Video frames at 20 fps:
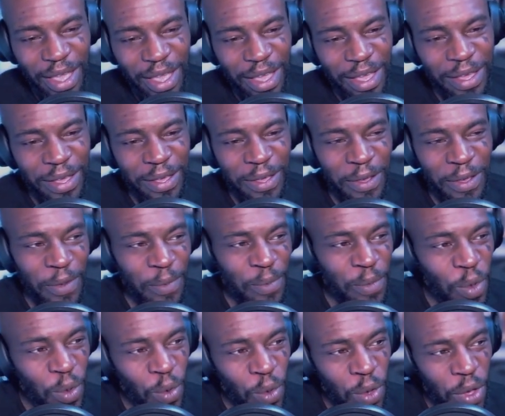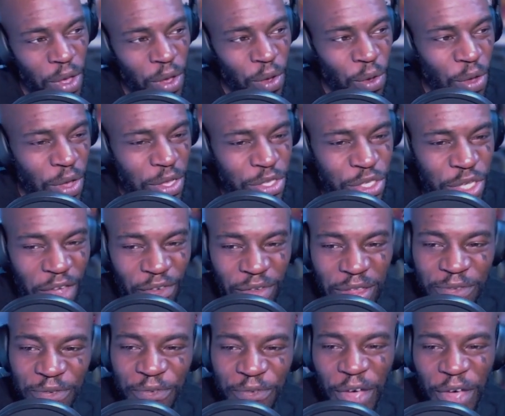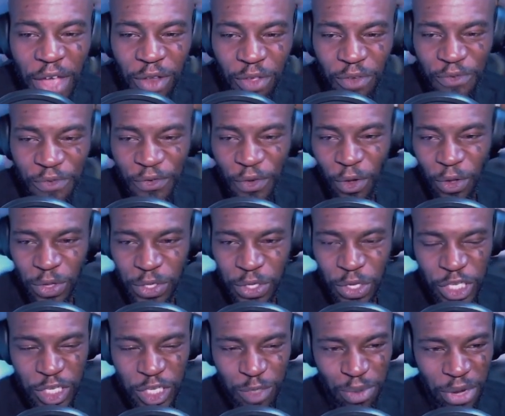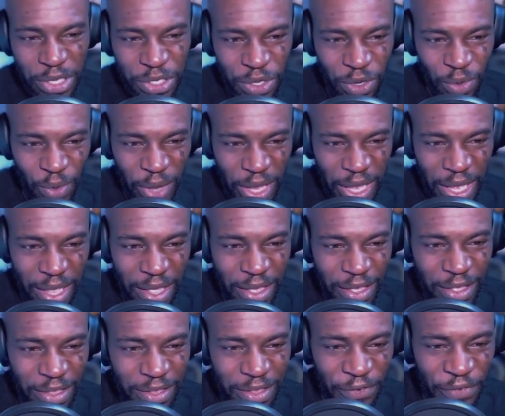um, do you have any final thoughts on Spirits Away? The